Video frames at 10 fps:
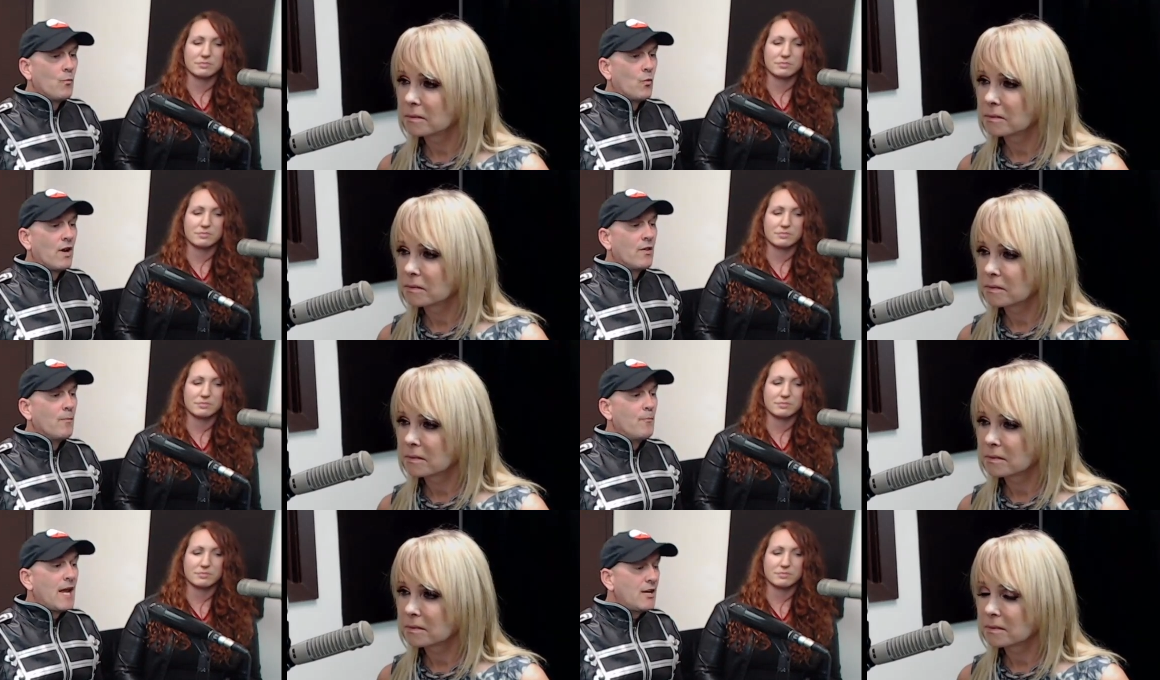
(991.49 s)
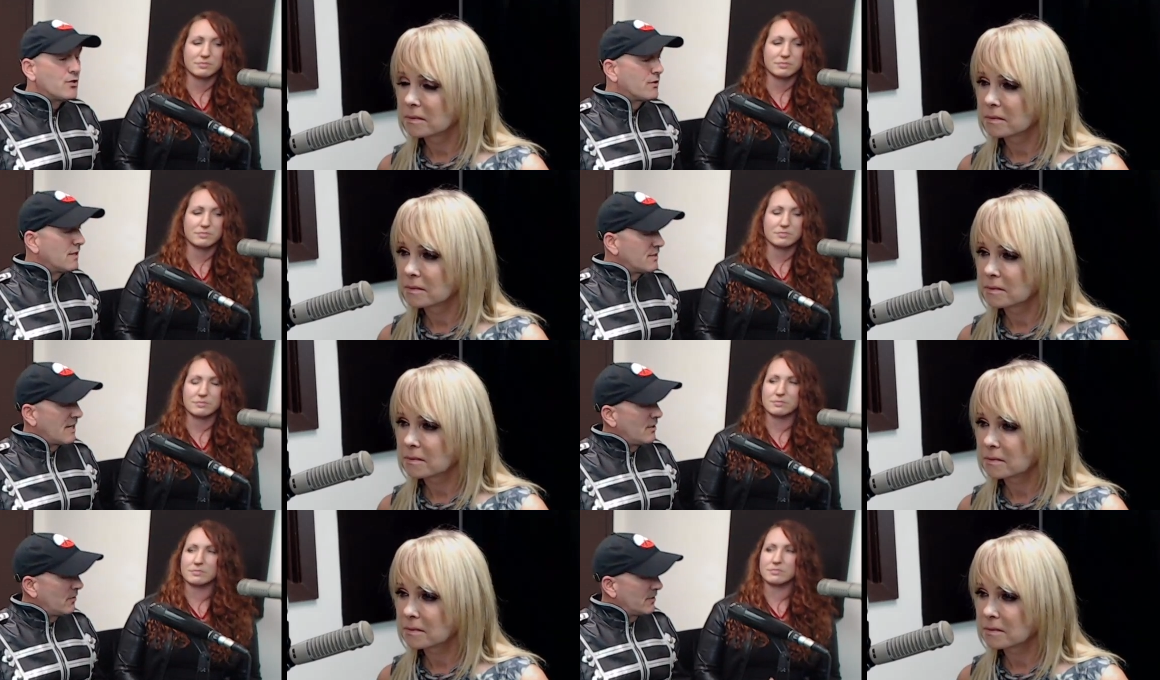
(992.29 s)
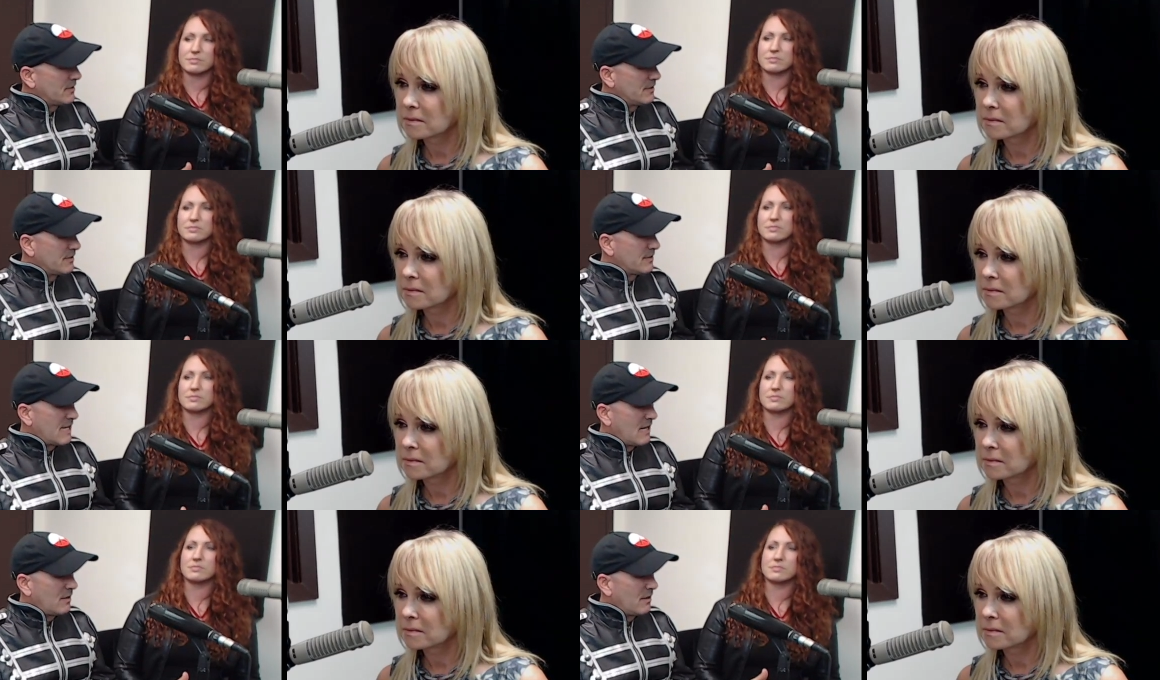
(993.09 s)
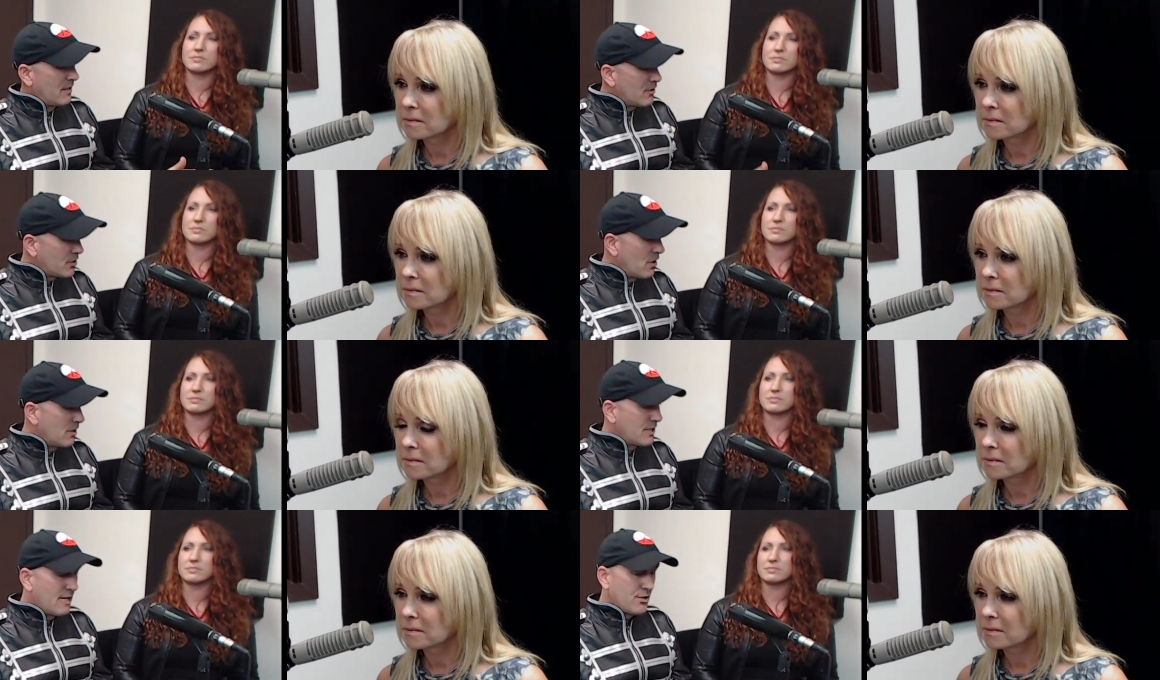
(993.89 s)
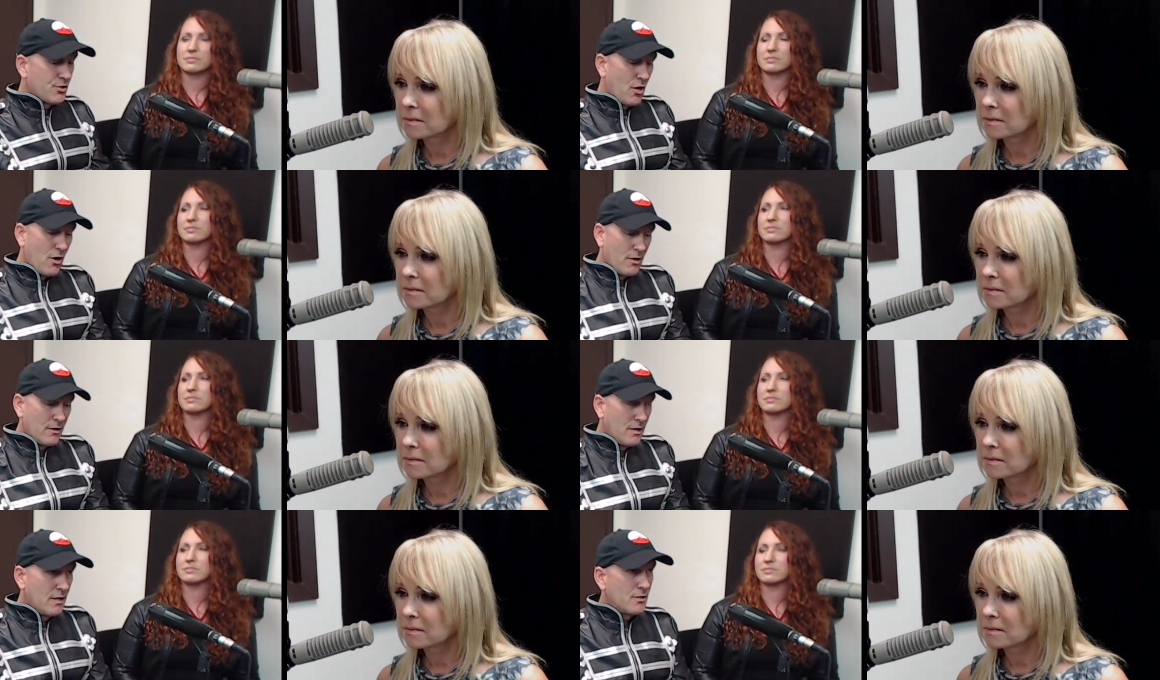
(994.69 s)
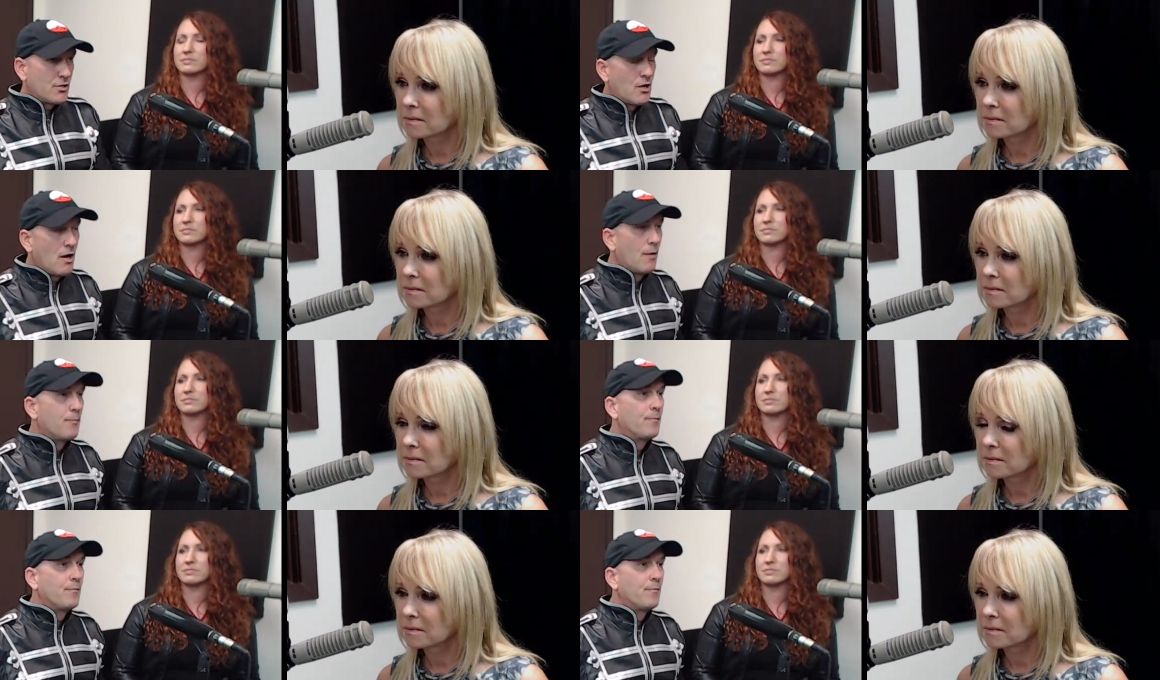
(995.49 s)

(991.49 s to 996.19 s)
Speaker 1: one of the major things I noticed is is that their songs had a start and a stop.